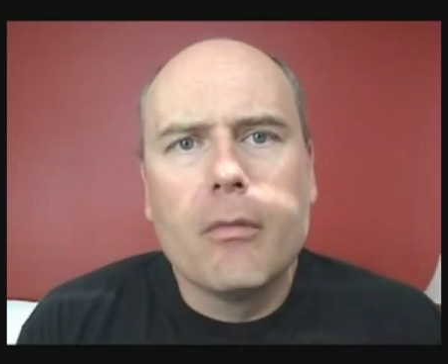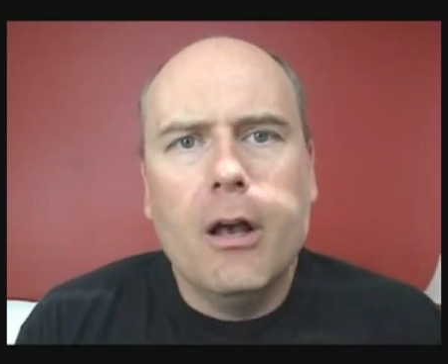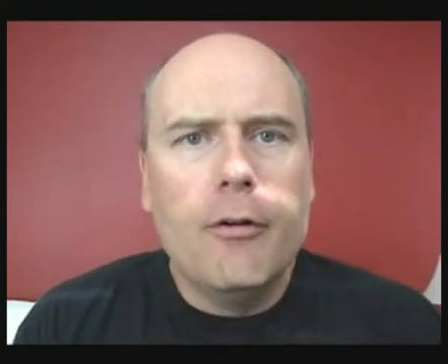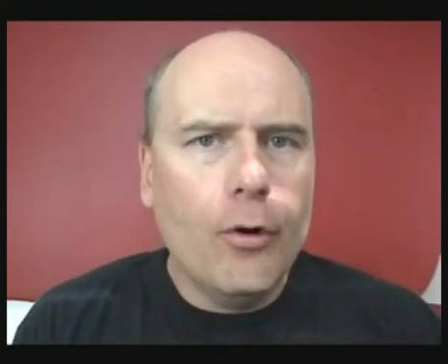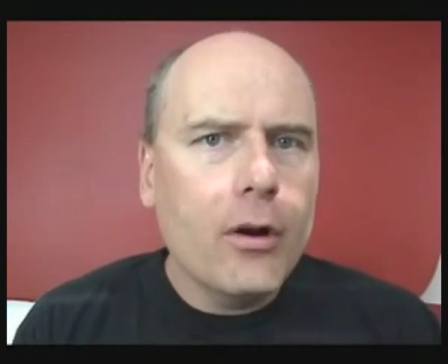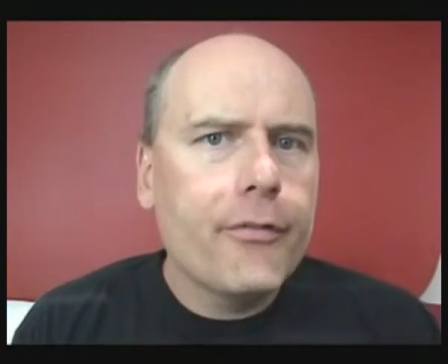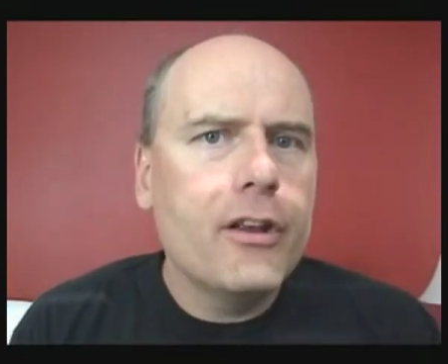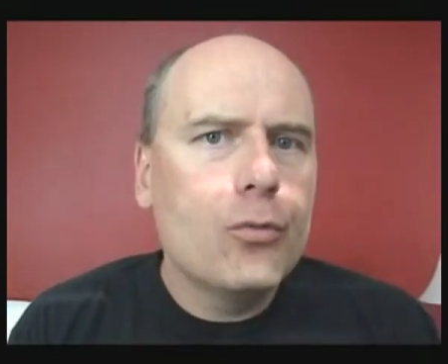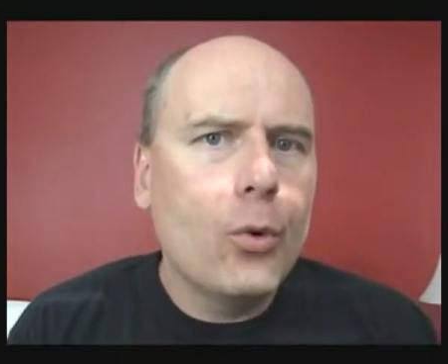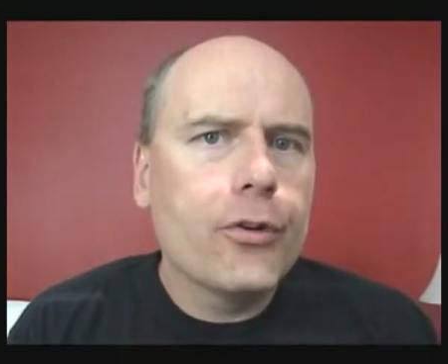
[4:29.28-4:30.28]
of all of
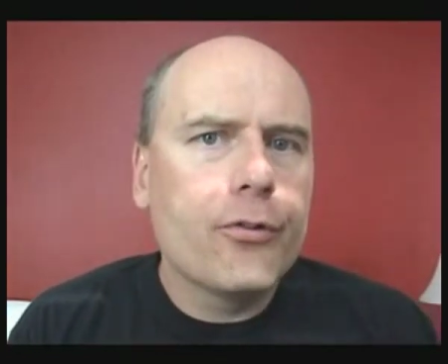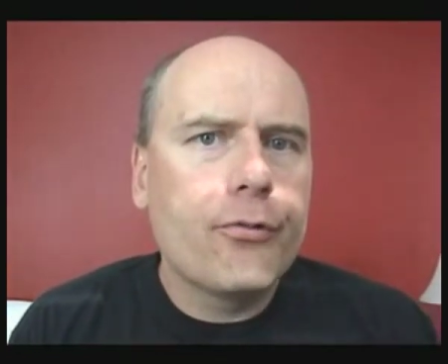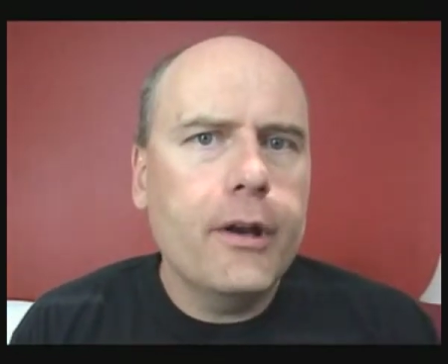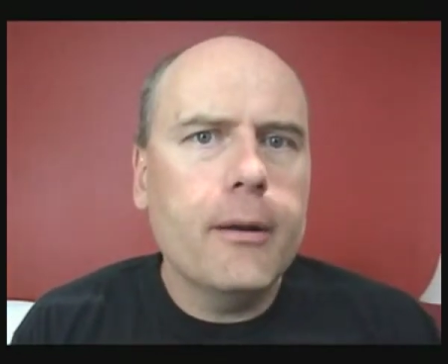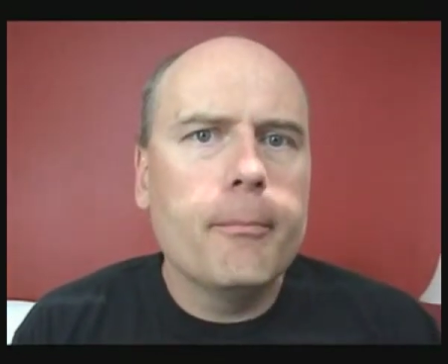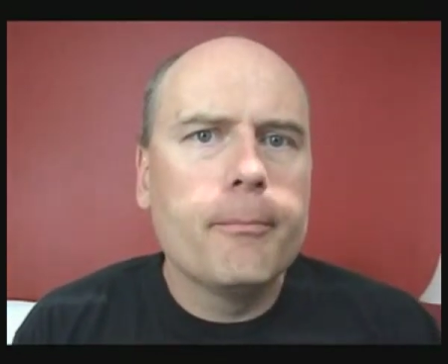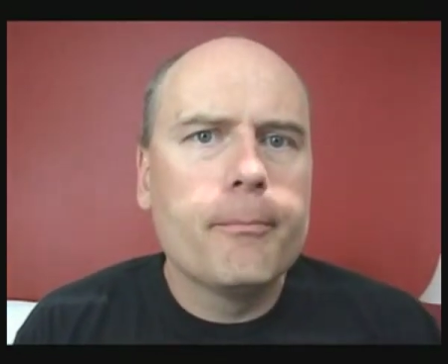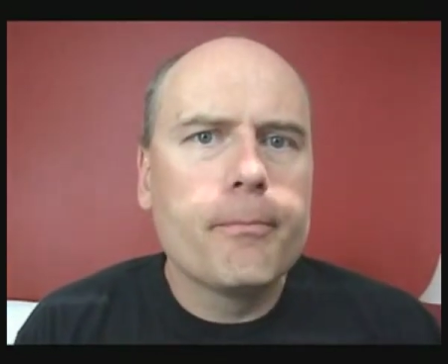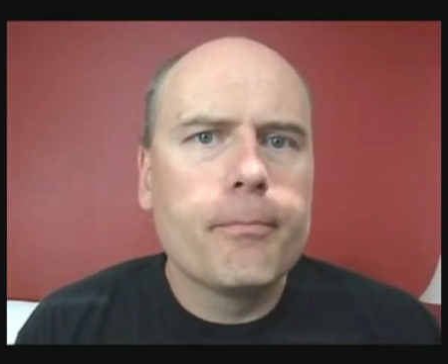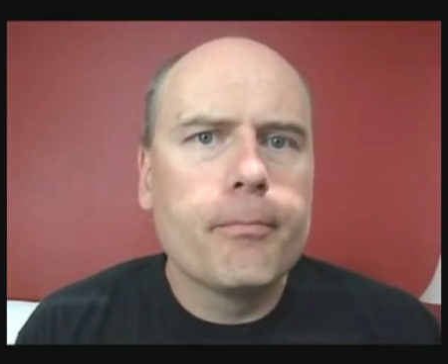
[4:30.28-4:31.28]
these wars for freedom?
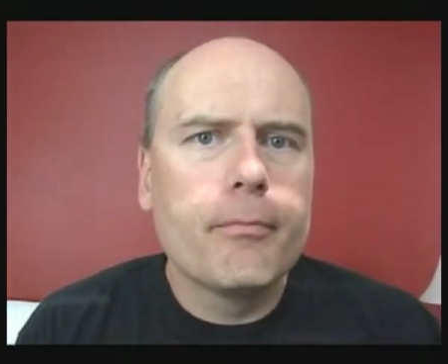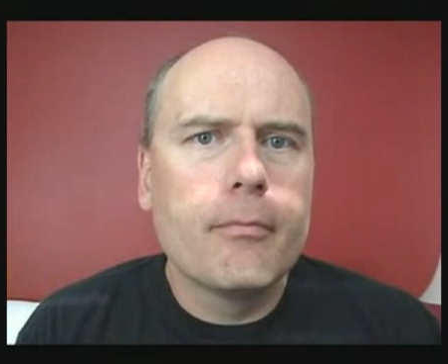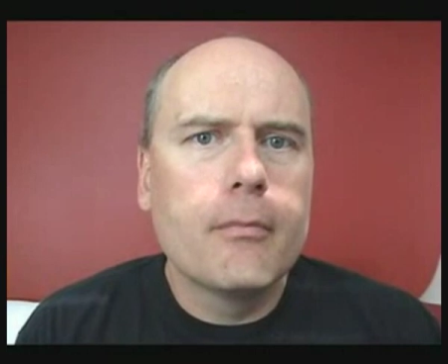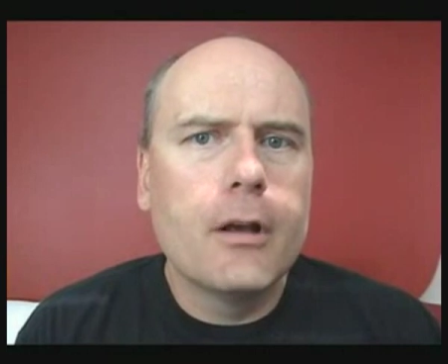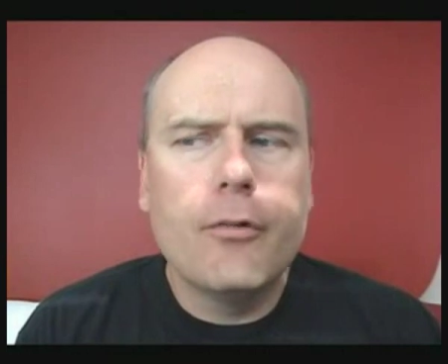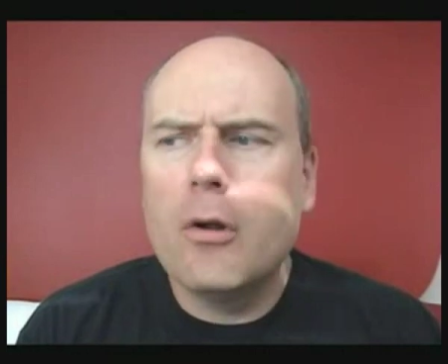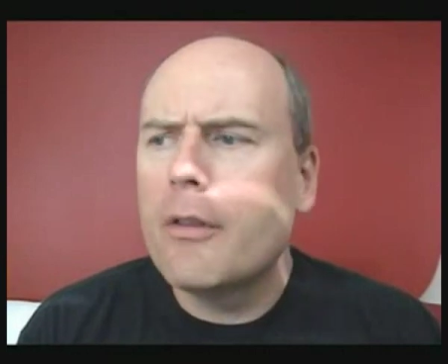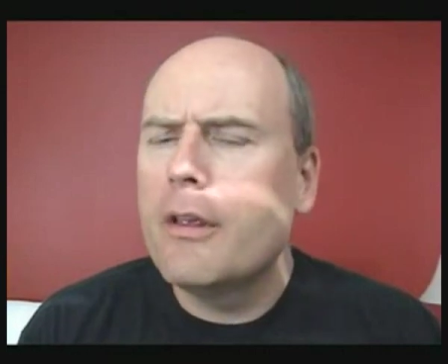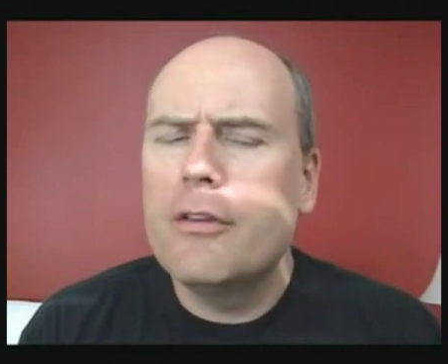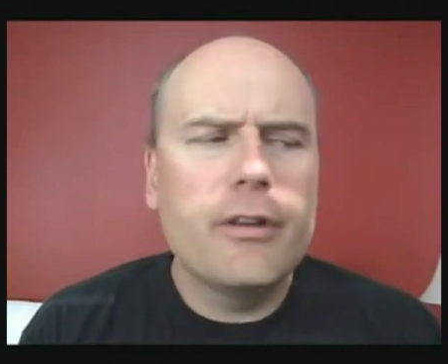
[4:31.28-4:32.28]
Of all
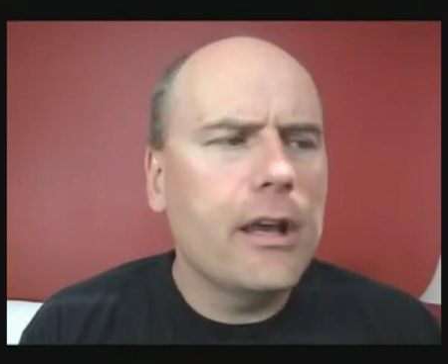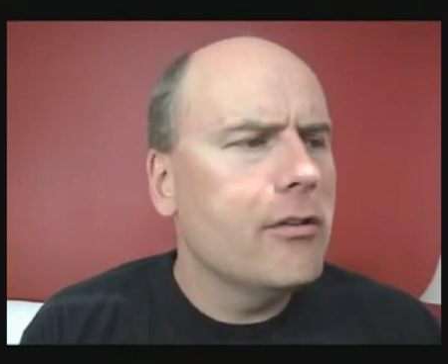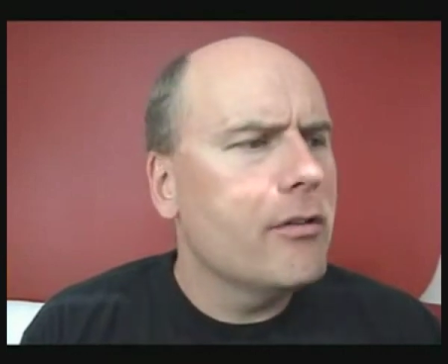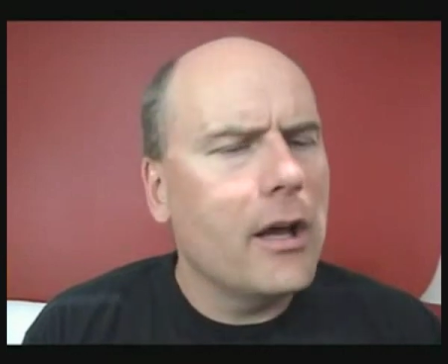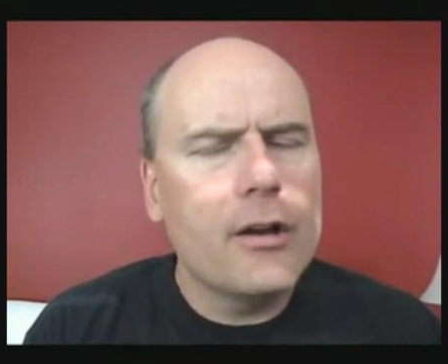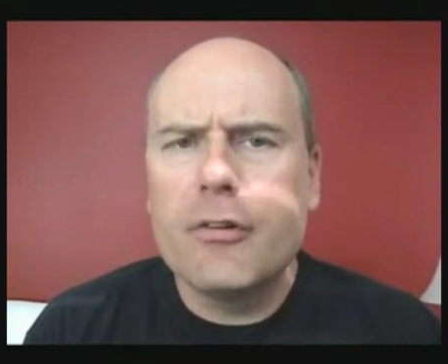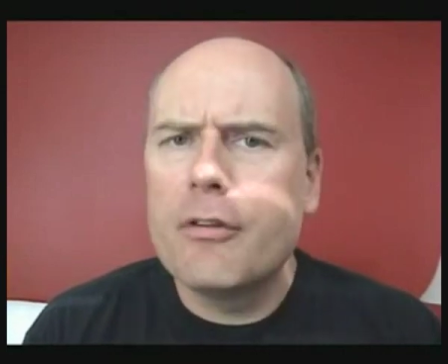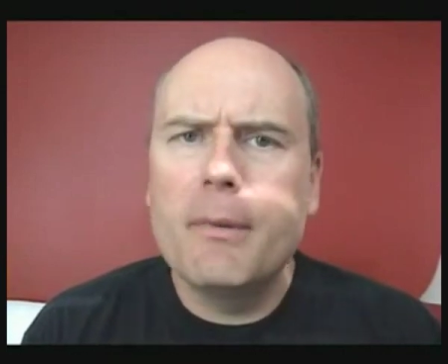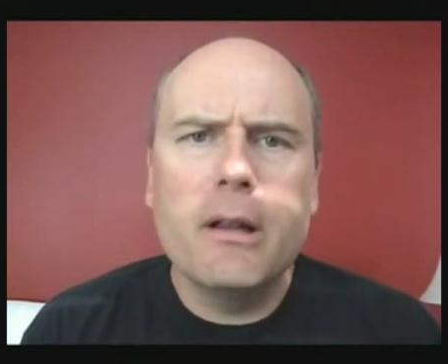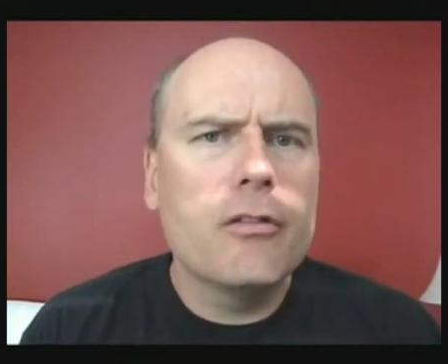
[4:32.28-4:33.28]
of these tens and hundreds
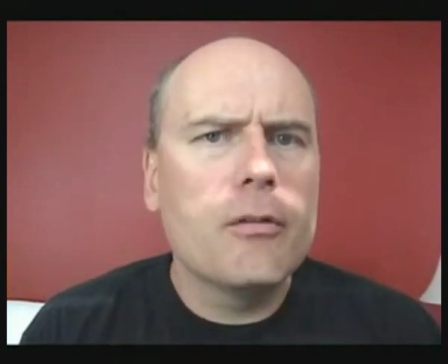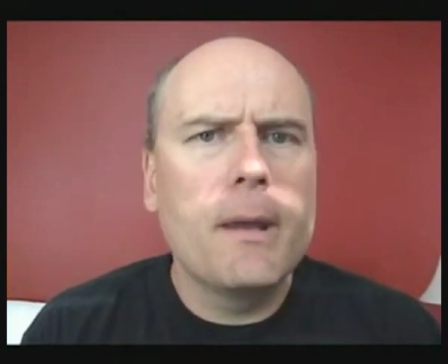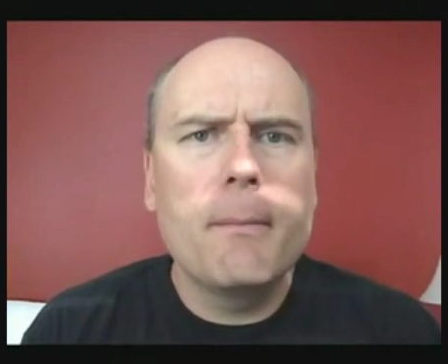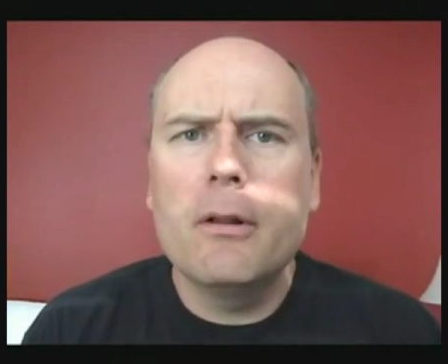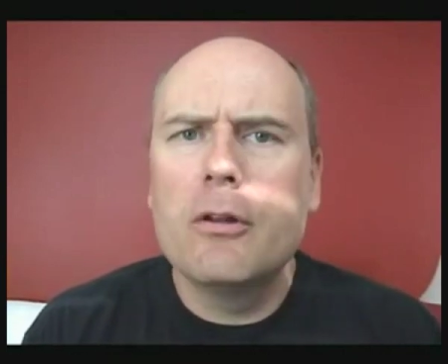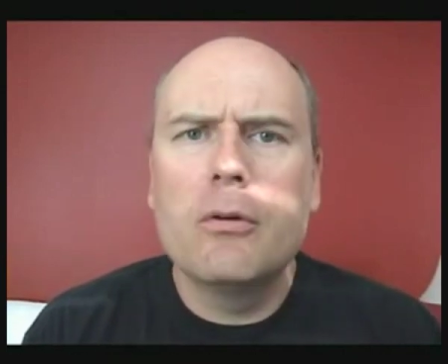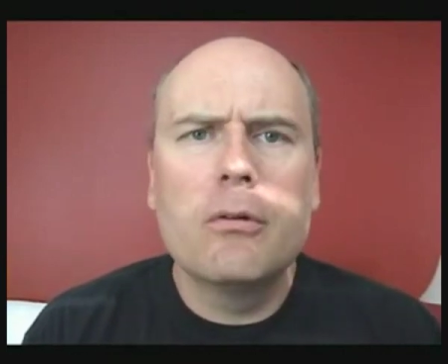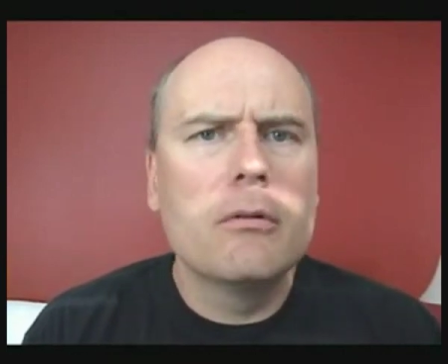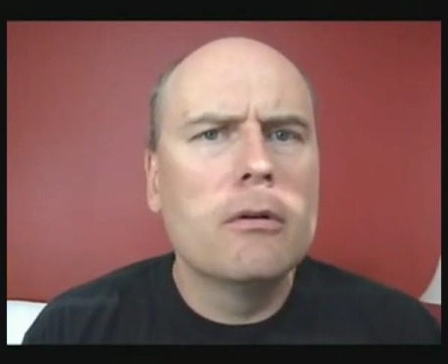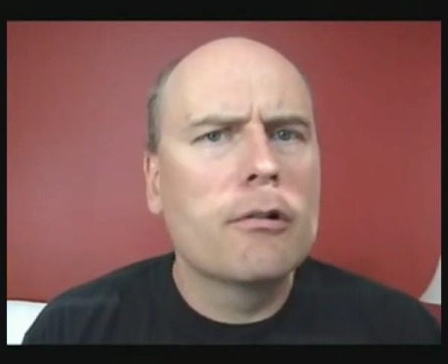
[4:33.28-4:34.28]
of millions of people who
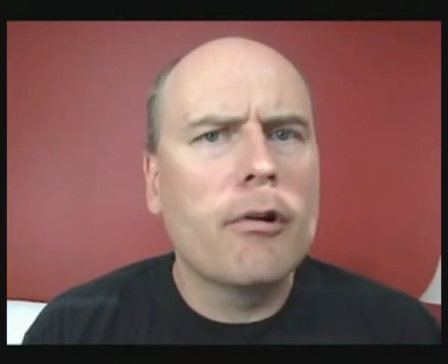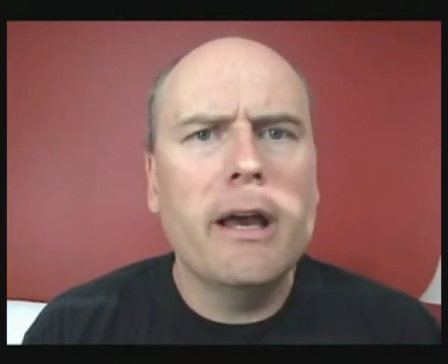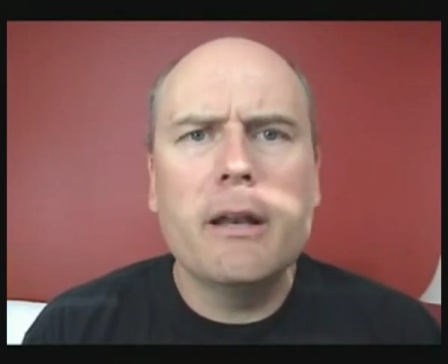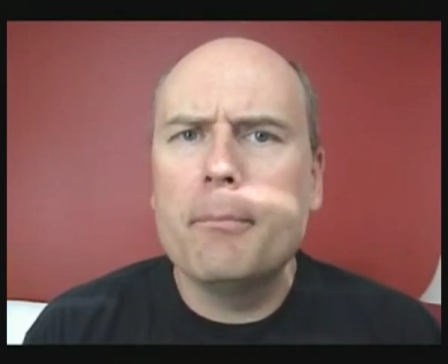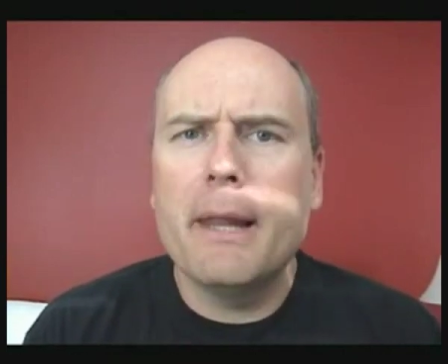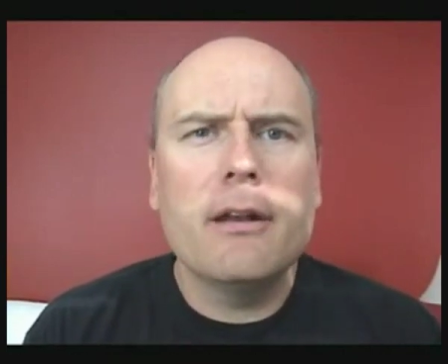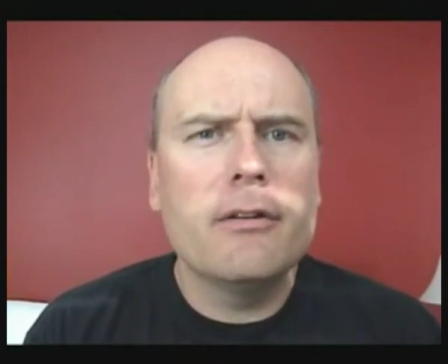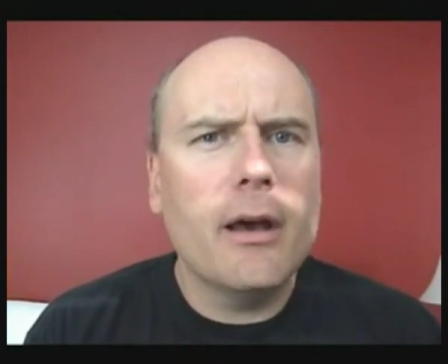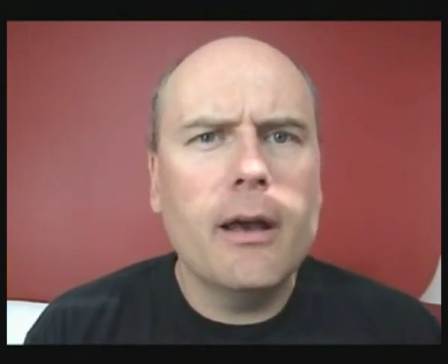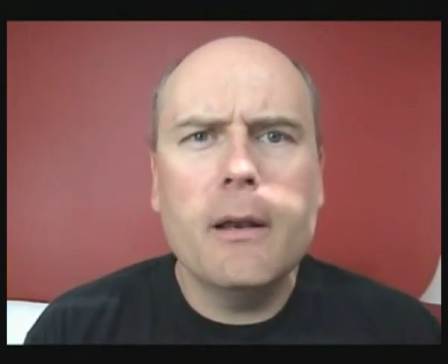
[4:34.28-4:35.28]
cried and bled and
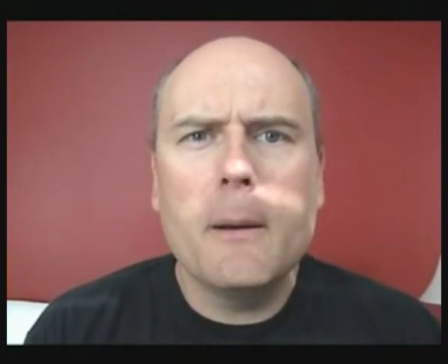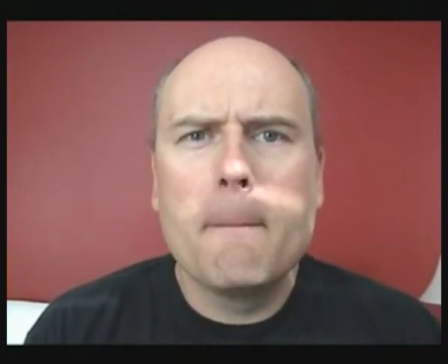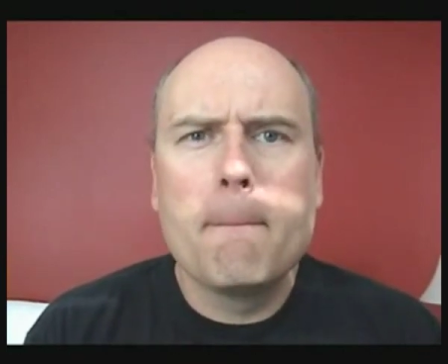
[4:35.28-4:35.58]
died